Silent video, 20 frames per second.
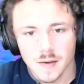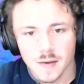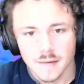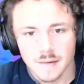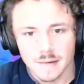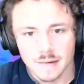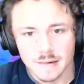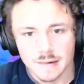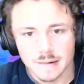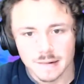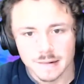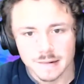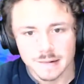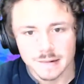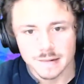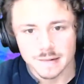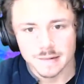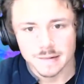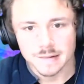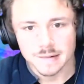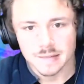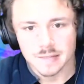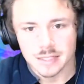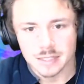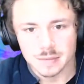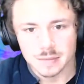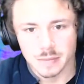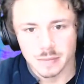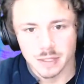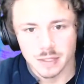It
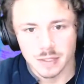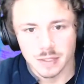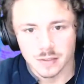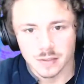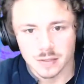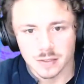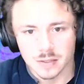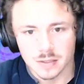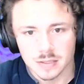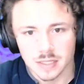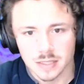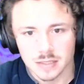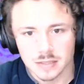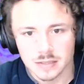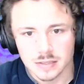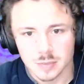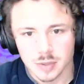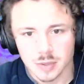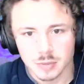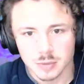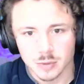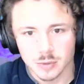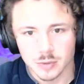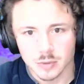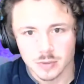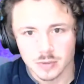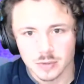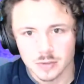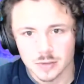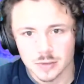doesn't matter, just test people.
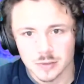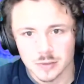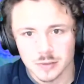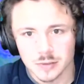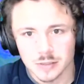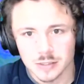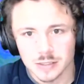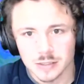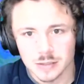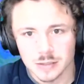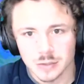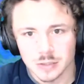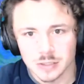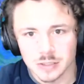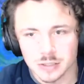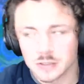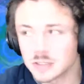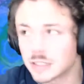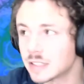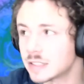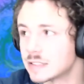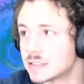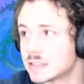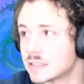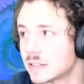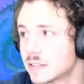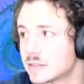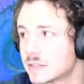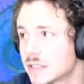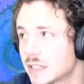We're just getting
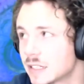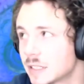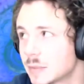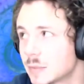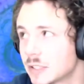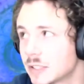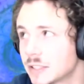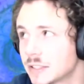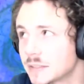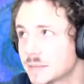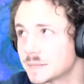stuff set up here.